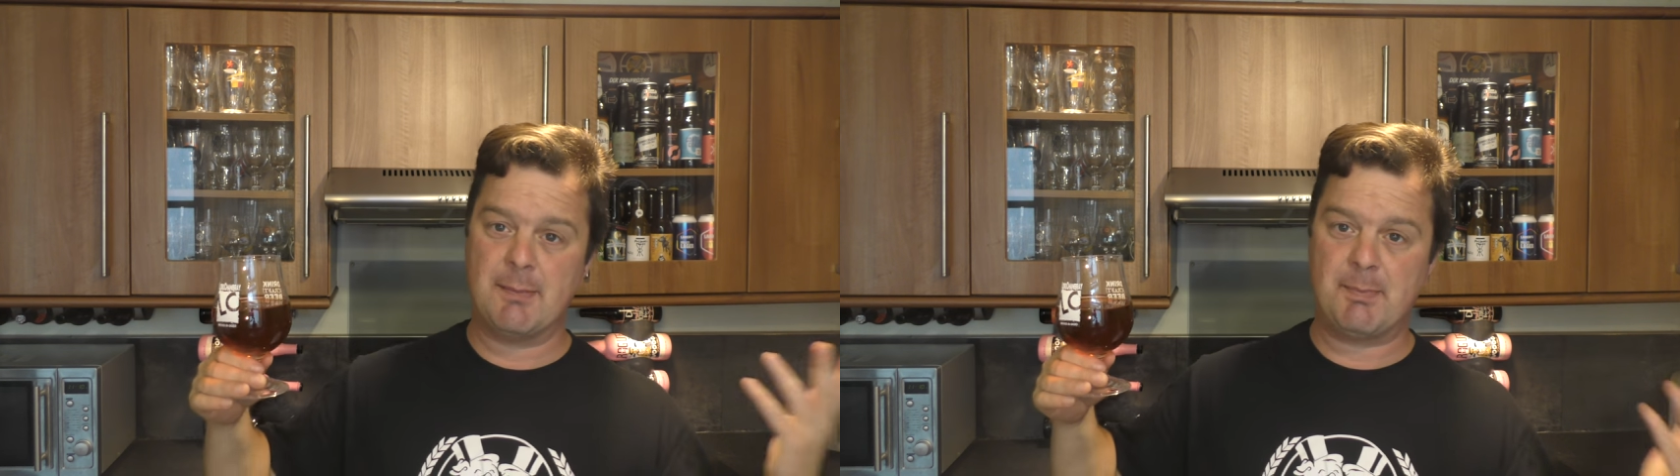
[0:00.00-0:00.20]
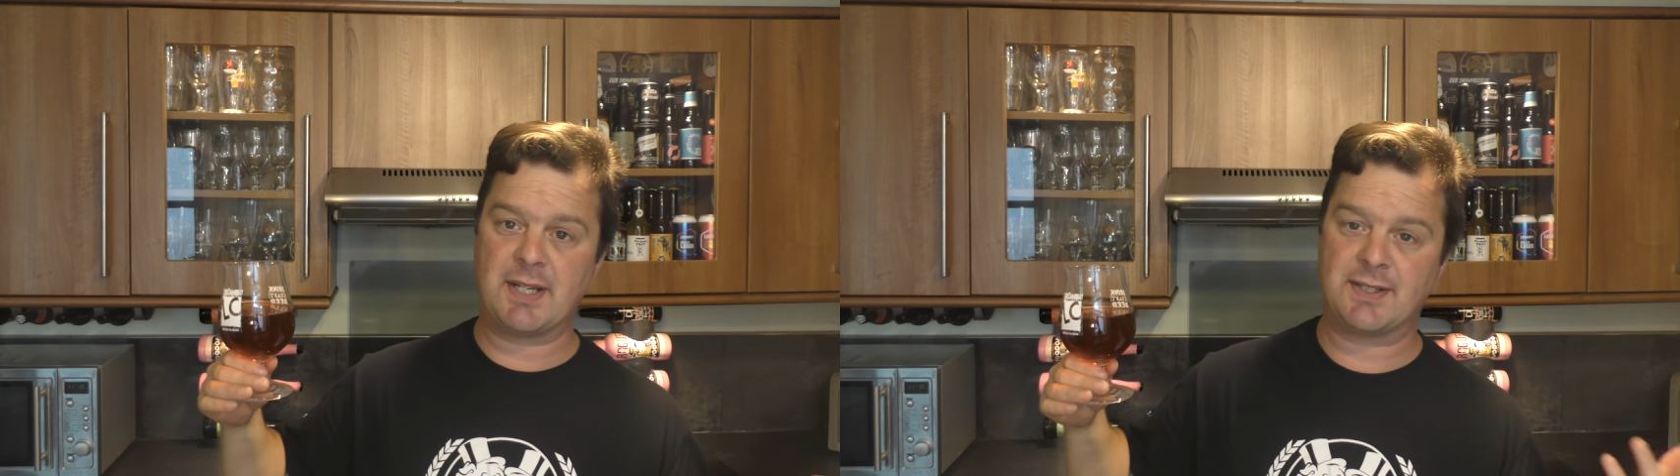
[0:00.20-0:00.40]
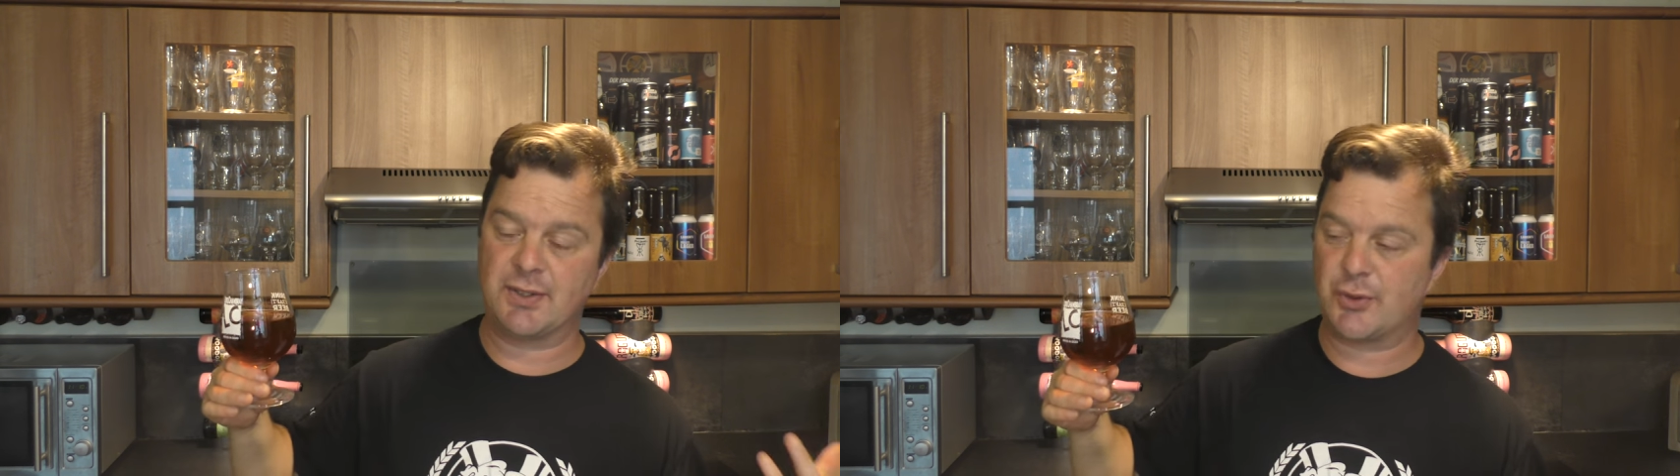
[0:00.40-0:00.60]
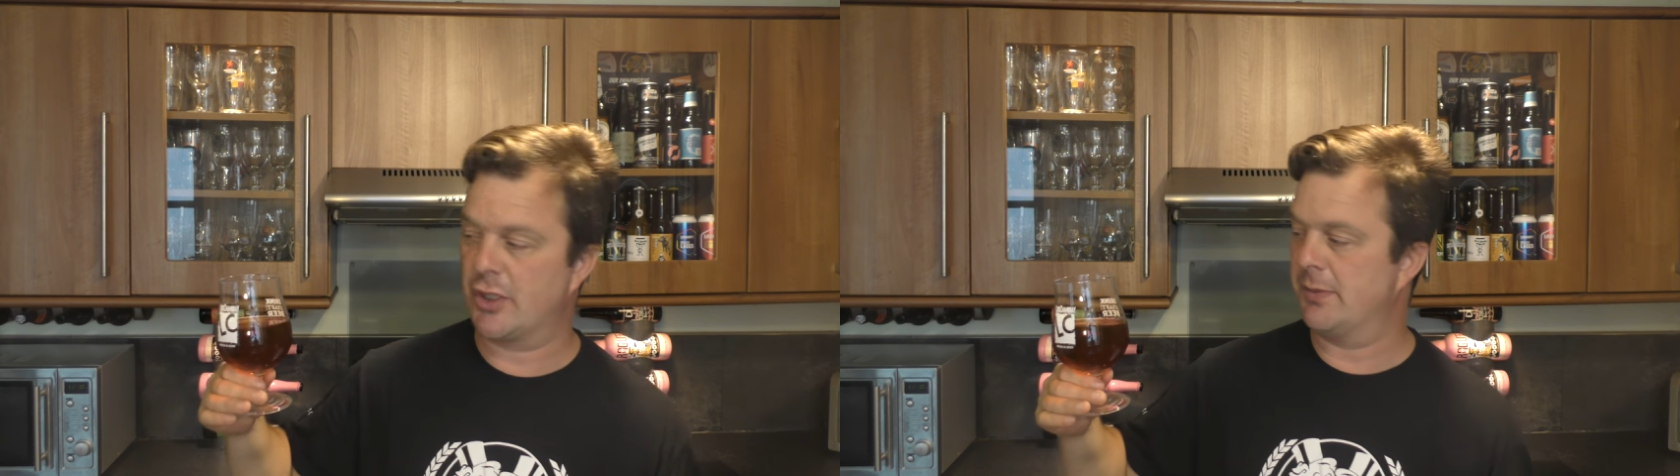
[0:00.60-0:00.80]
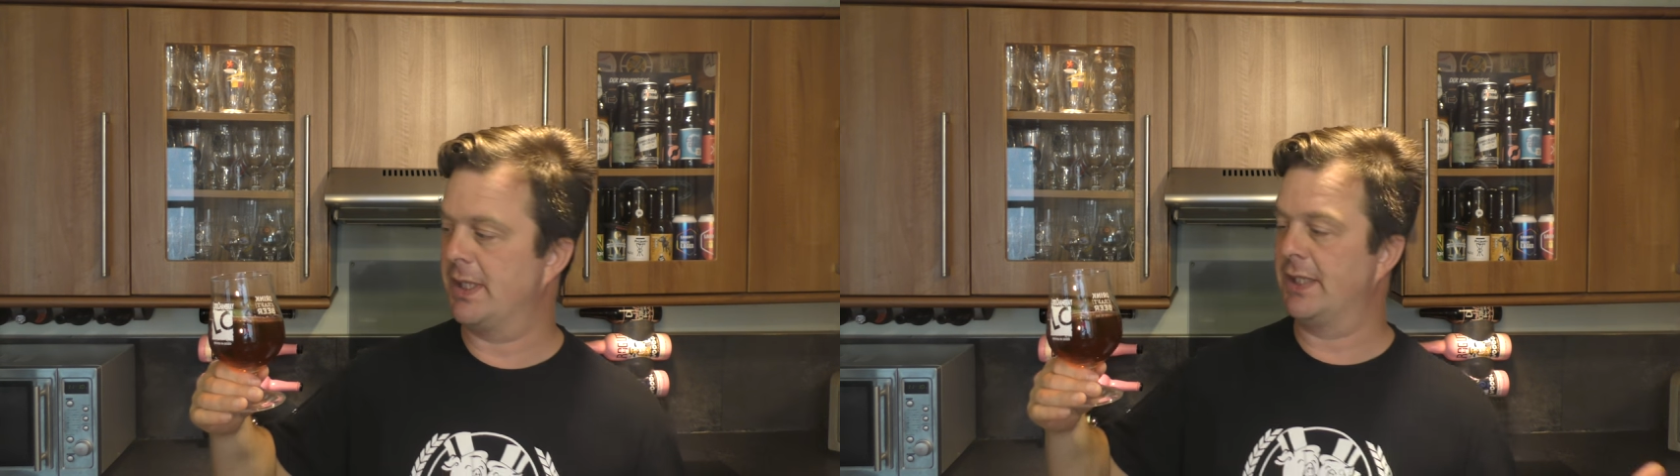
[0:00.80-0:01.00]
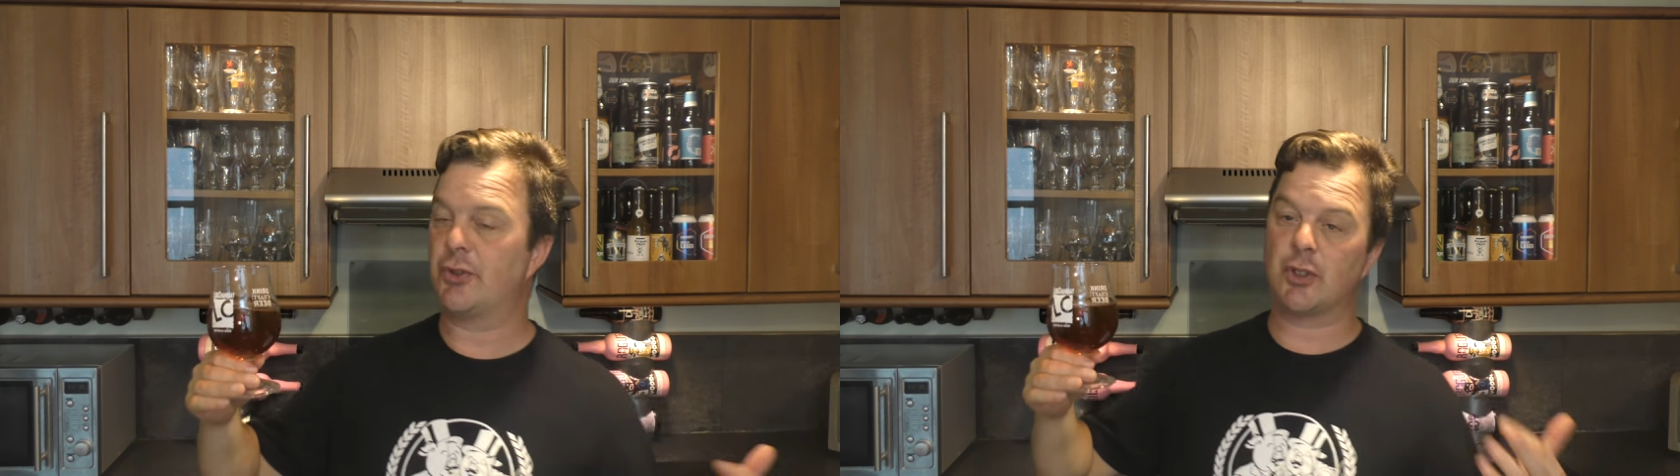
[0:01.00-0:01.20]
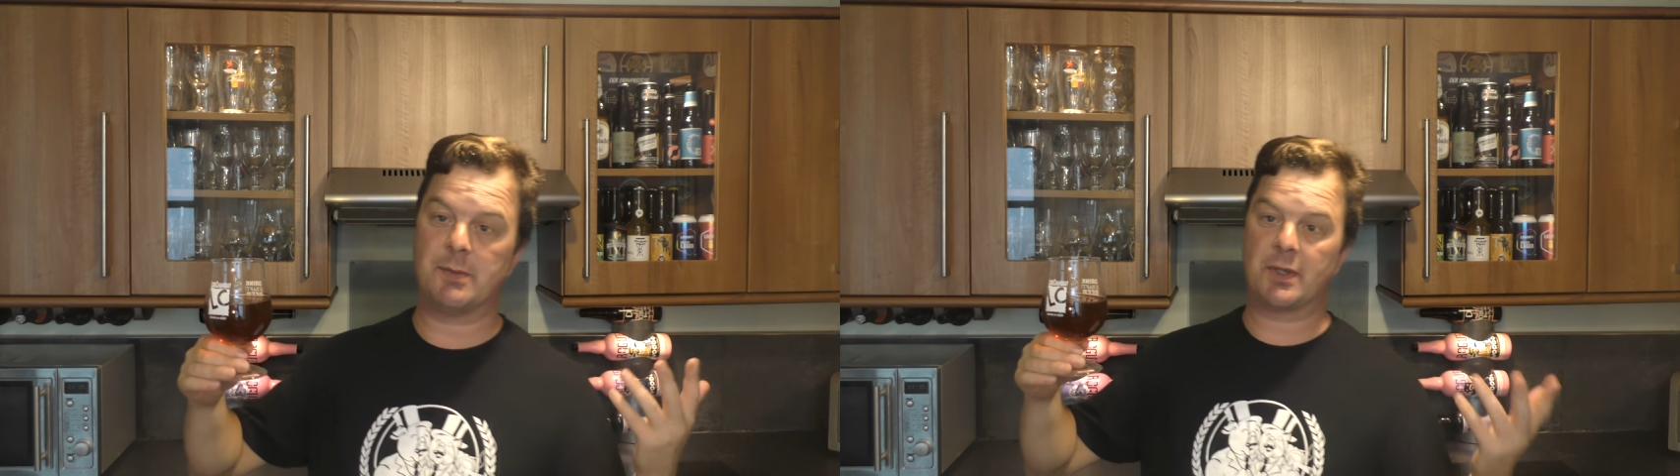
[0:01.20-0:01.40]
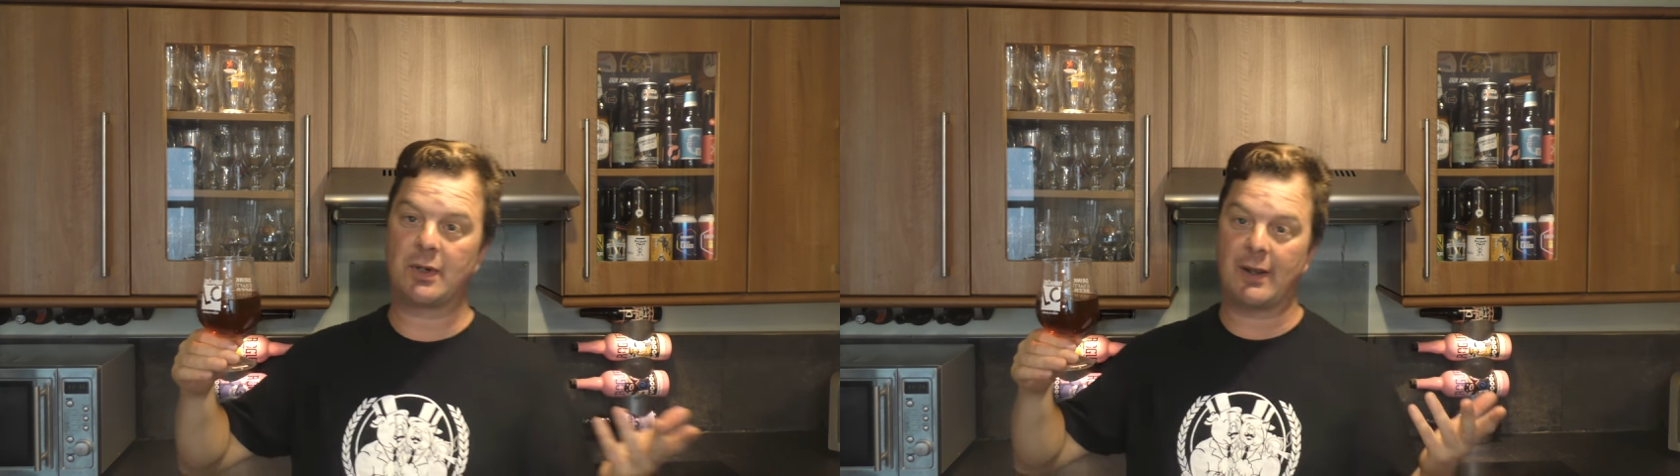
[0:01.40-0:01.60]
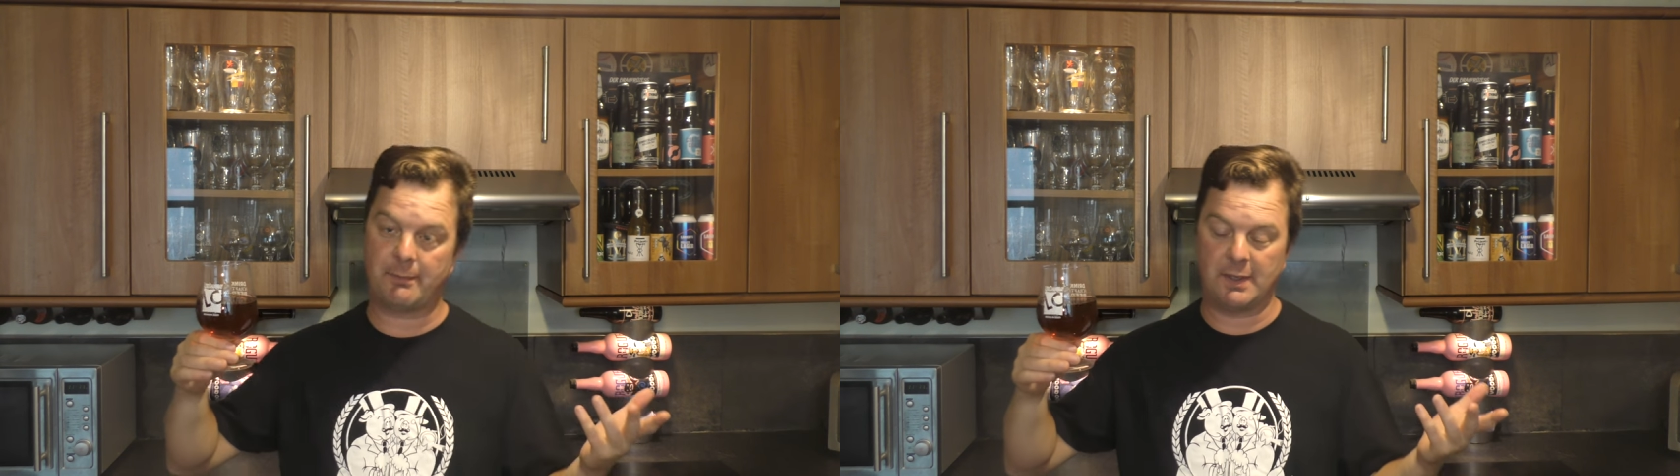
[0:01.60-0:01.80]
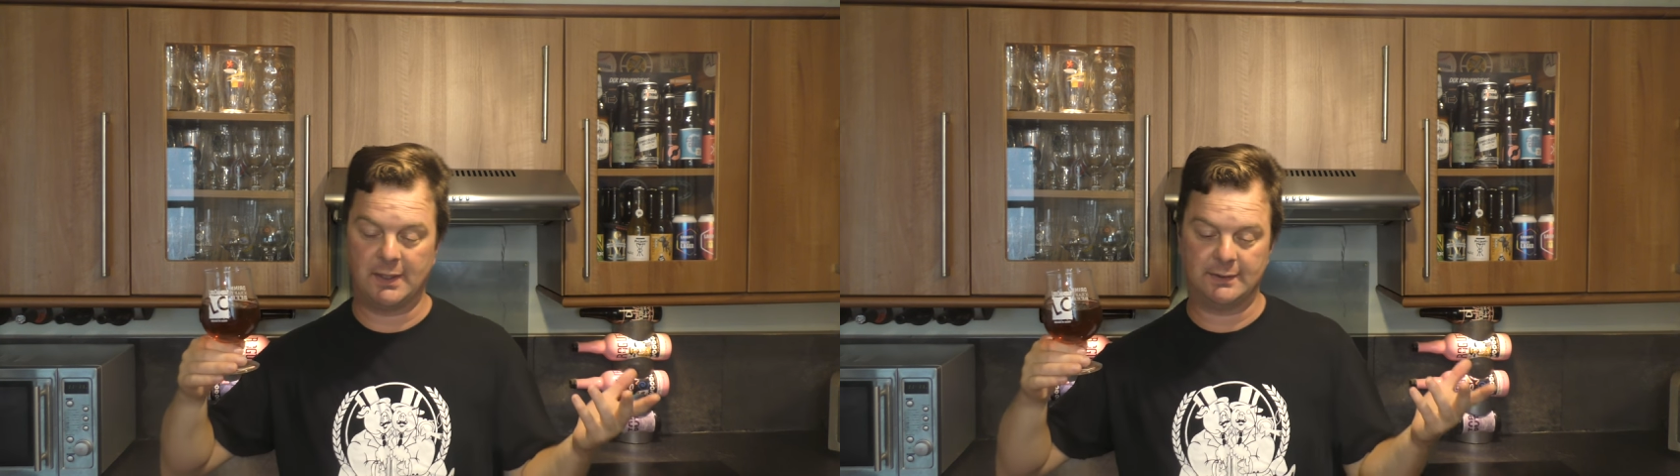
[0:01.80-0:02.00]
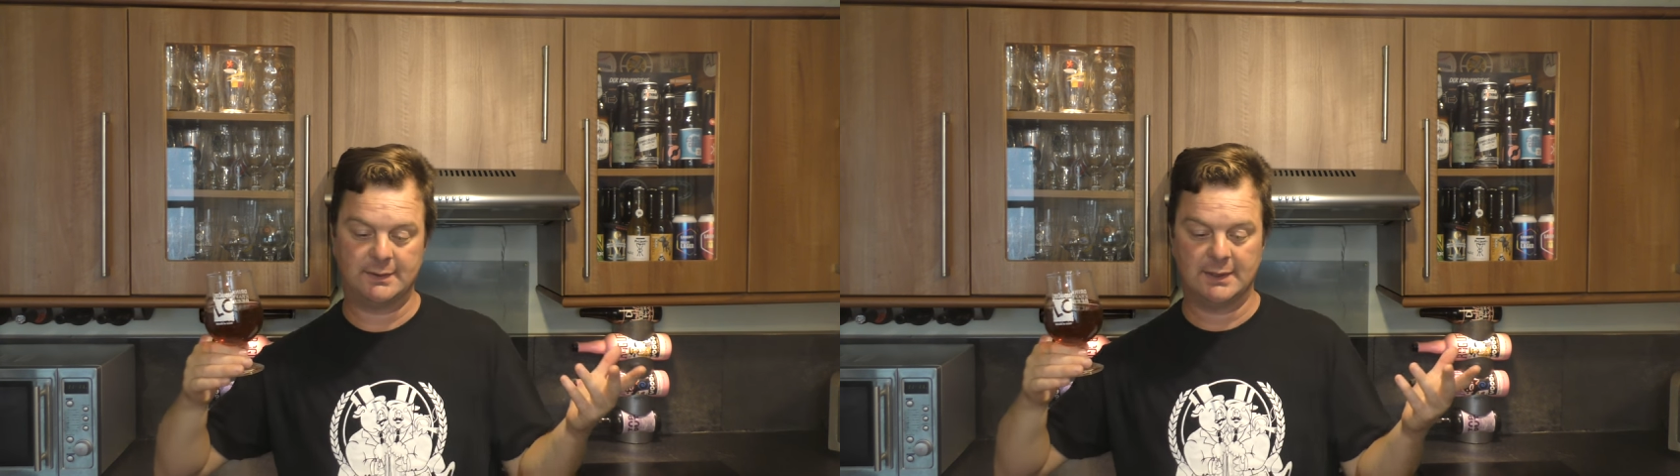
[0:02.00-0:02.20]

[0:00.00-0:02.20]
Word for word: based in Germany, German craft beer.